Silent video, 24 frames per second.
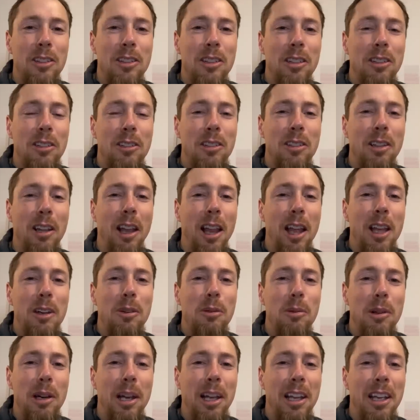just like
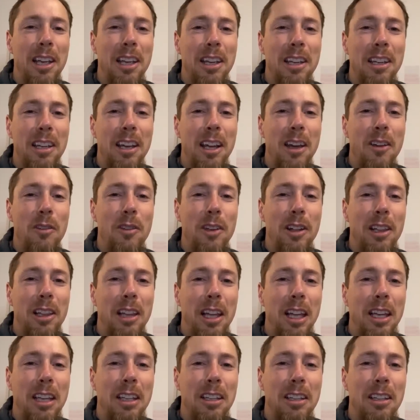really, I feel
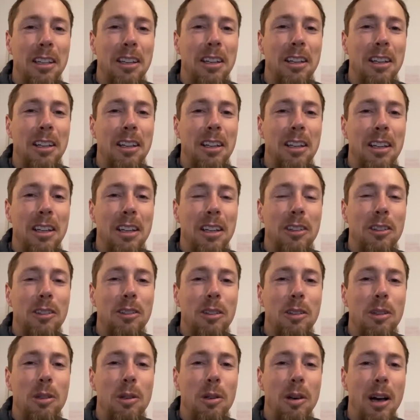like,
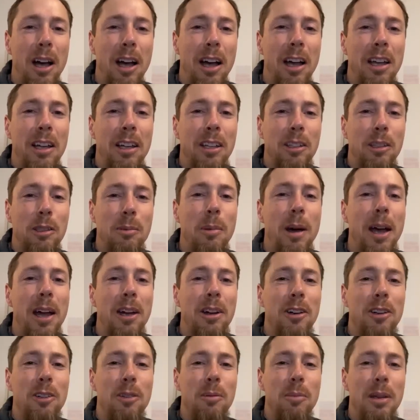is who I
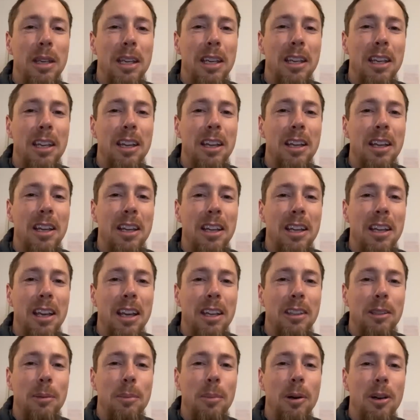aspire to be
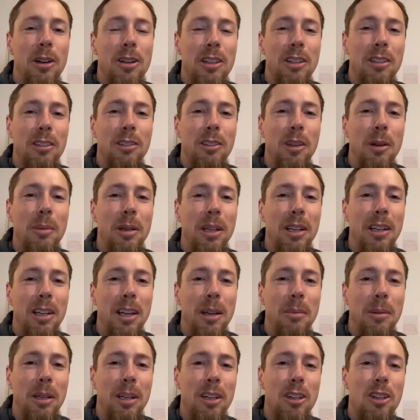as a person. So I'm gonna
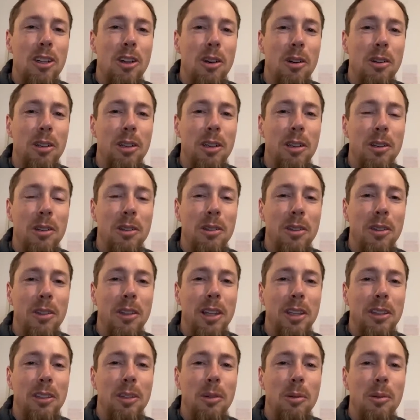I'm gonna show you
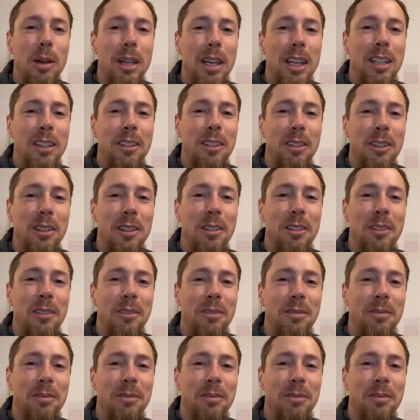this and read it to you.